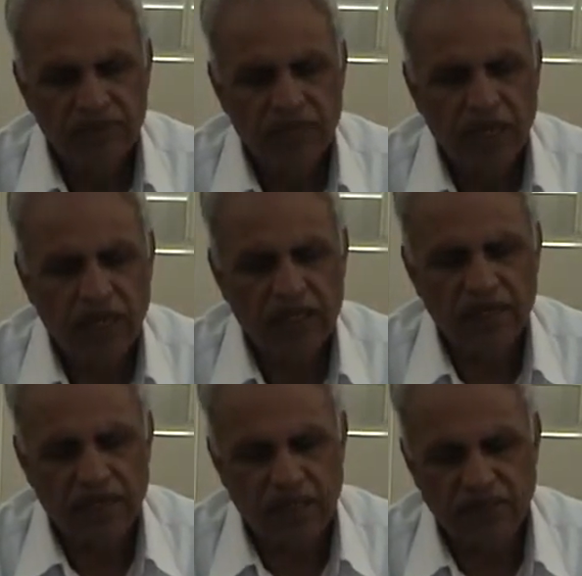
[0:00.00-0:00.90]
at the
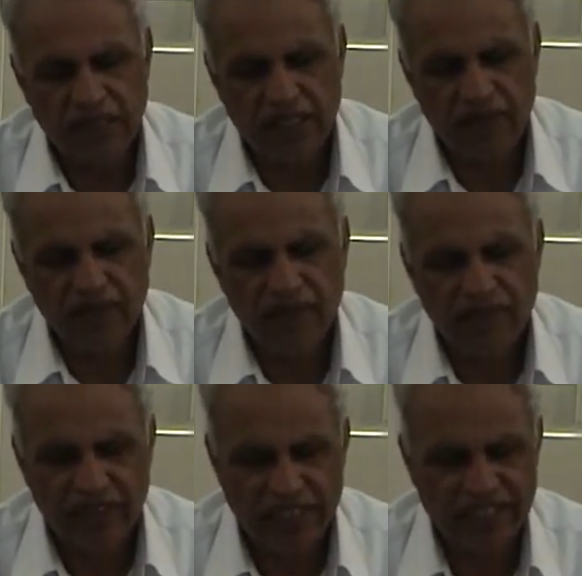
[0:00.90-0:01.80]
velocity of
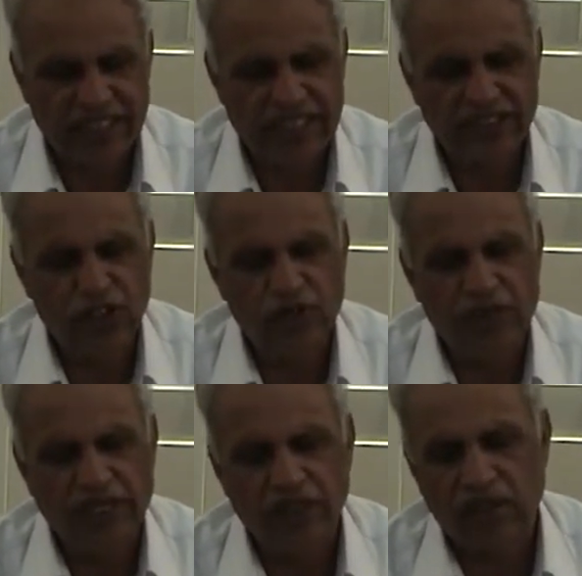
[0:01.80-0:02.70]
three states of
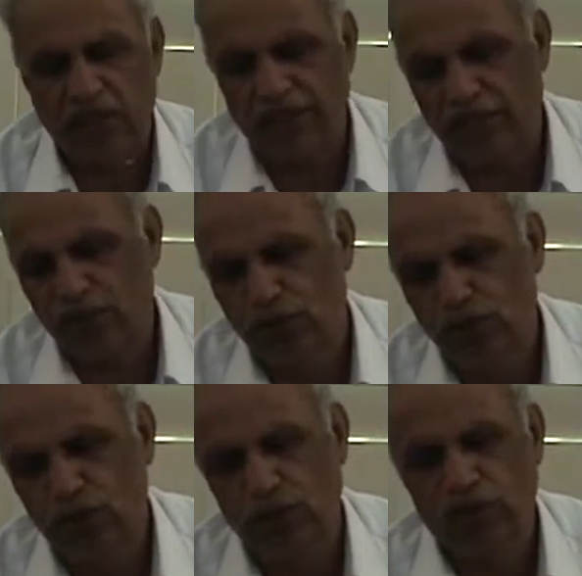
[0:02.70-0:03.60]
matter called as
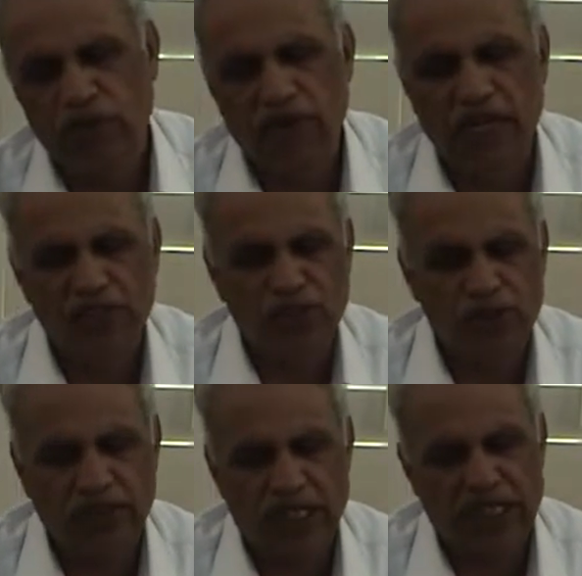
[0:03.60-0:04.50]
Bhuhu, Bhuvaha and
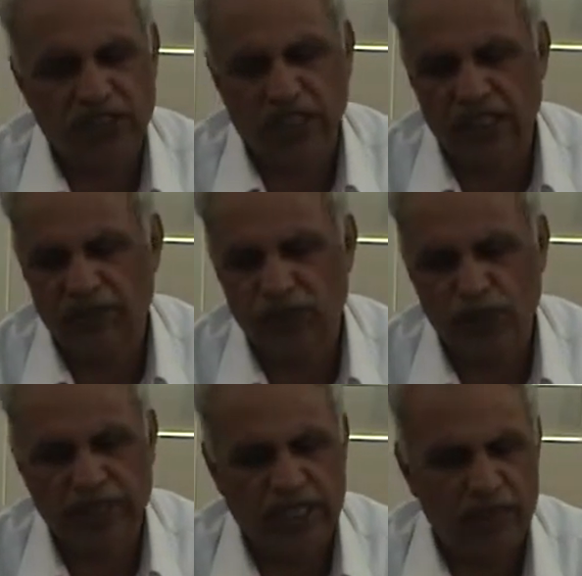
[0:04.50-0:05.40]
Suvaha, a solid,
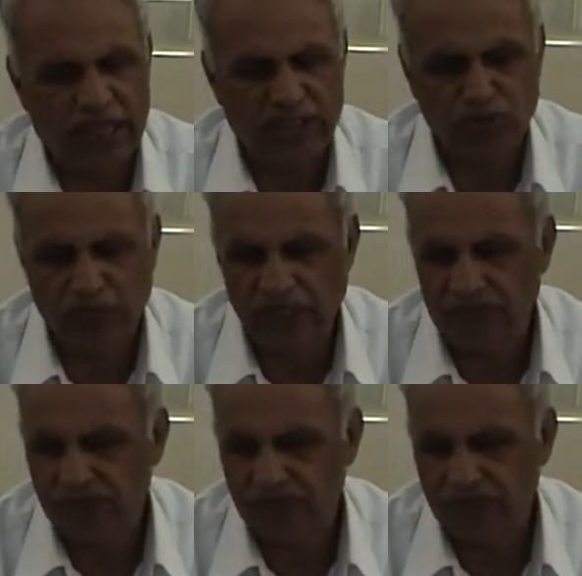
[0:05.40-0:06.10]
fluid and a plasma.